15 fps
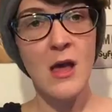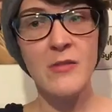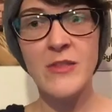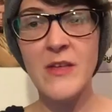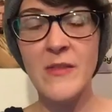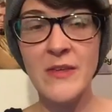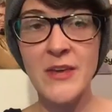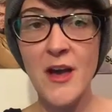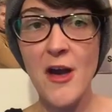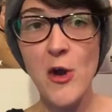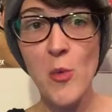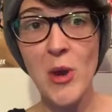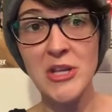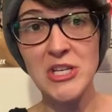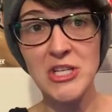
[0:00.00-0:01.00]
Then the young
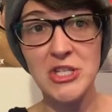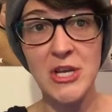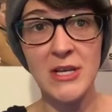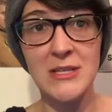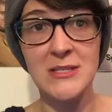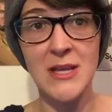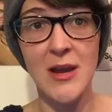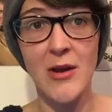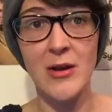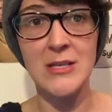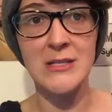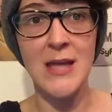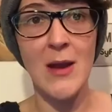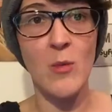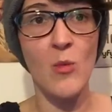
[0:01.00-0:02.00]
witchy chick is there and is
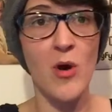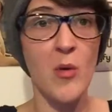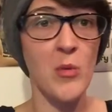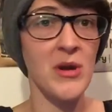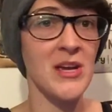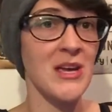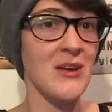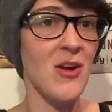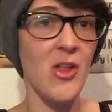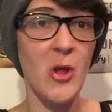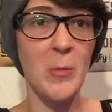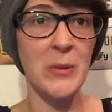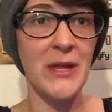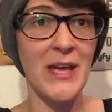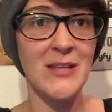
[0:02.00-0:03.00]
like, well, we're getting all our
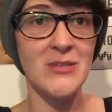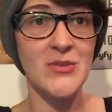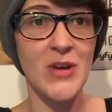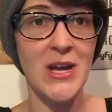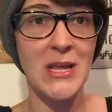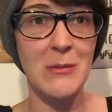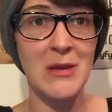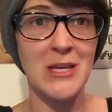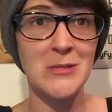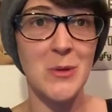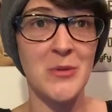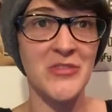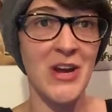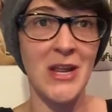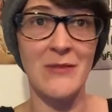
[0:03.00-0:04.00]
plans ready because we're
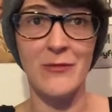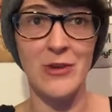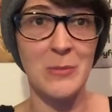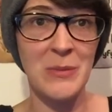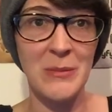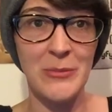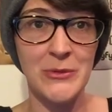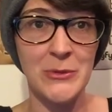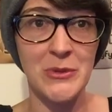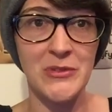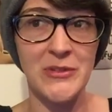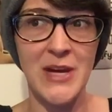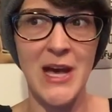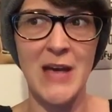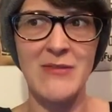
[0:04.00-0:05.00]
ready for the people to
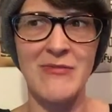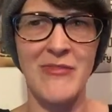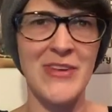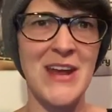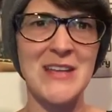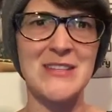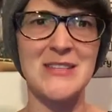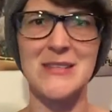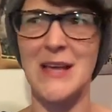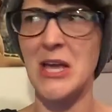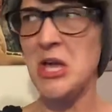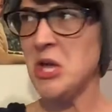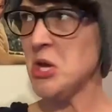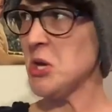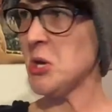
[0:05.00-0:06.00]
arrive. And Vanessa's like,
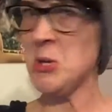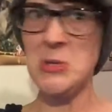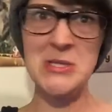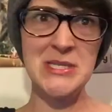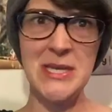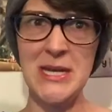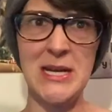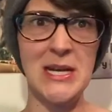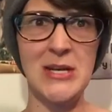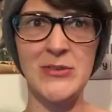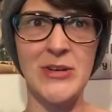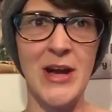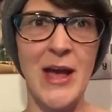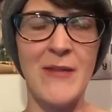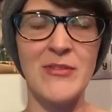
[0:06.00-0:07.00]
who's gonna
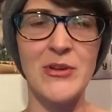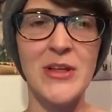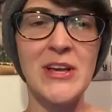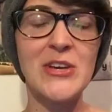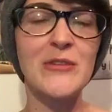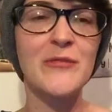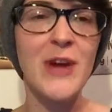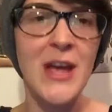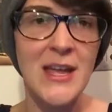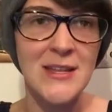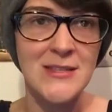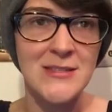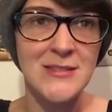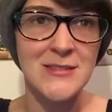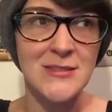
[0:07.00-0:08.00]
arrive? And they're like, your
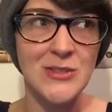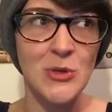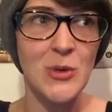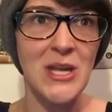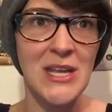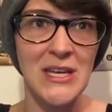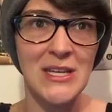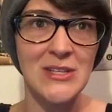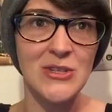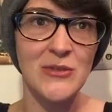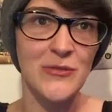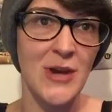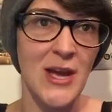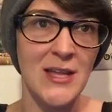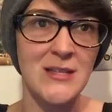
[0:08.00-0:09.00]
friends. You idiot, your
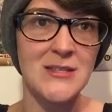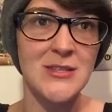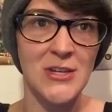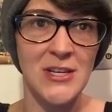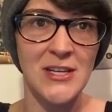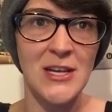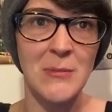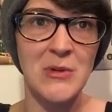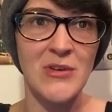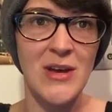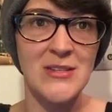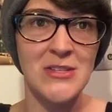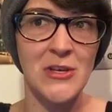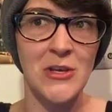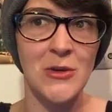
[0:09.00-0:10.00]
friends. They're gonna come to
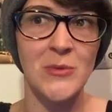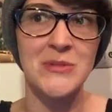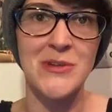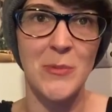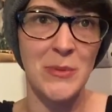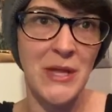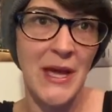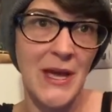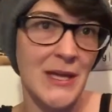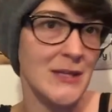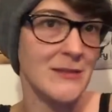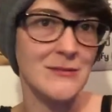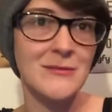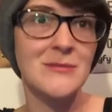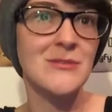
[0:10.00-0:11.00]
rescue you, is our
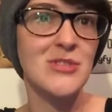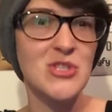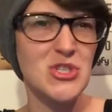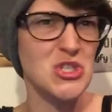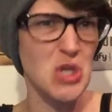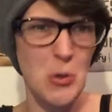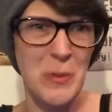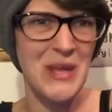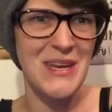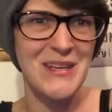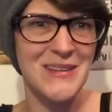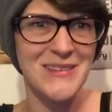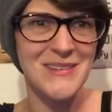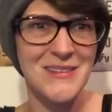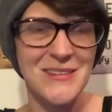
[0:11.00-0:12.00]
plan. Stupid.
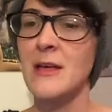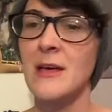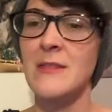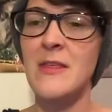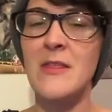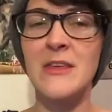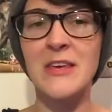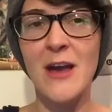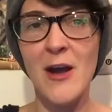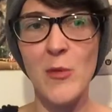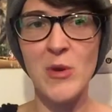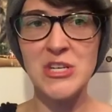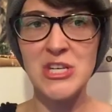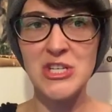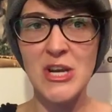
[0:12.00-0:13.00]
And then the young
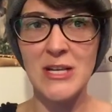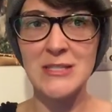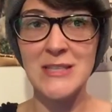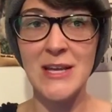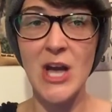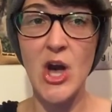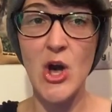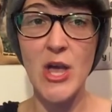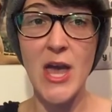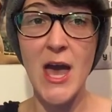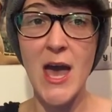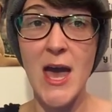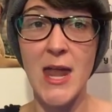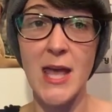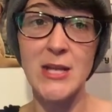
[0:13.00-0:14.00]
witchy chick is like, oh
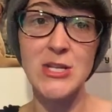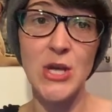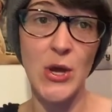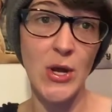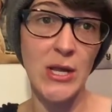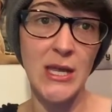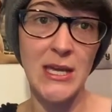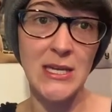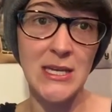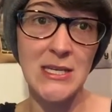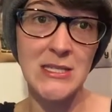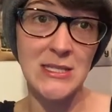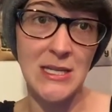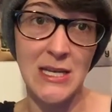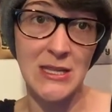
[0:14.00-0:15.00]
yeah, and I totally
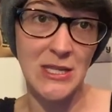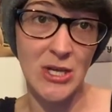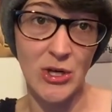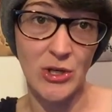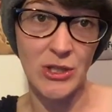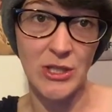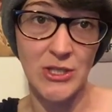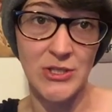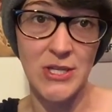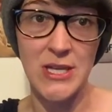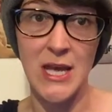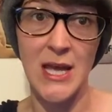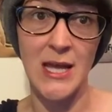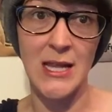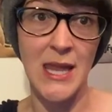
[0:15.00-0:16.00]
kissed Ethan earlier
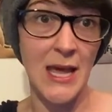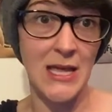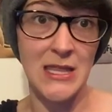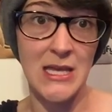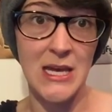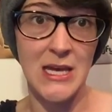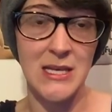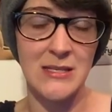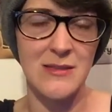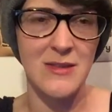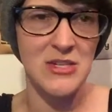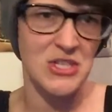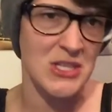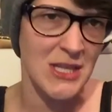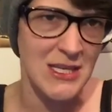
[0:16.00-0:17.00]
today, like this. And then
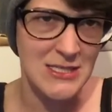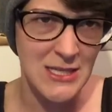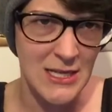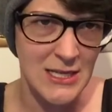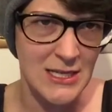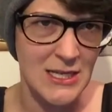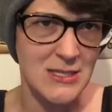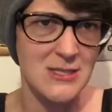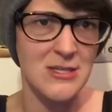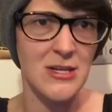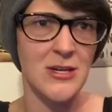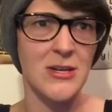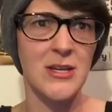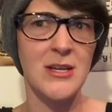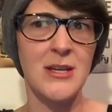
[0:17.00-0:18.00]
she leans in and kisses
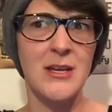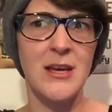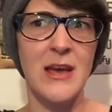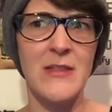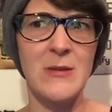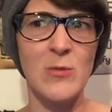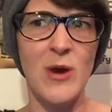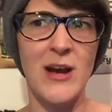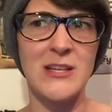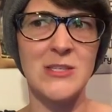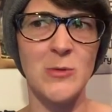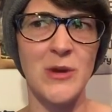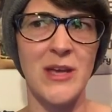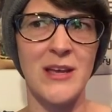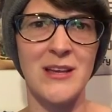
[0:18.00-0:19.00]
her, and then walks
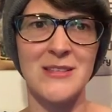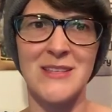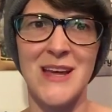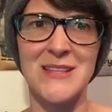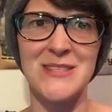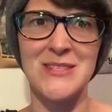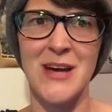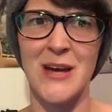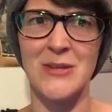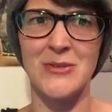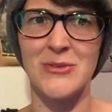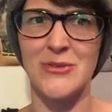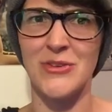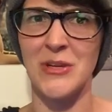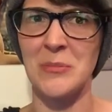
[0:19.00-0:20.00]
away, because that's not
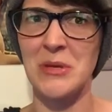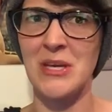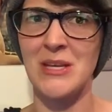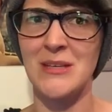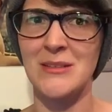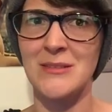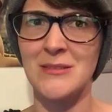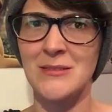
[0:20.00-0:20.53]
creepy.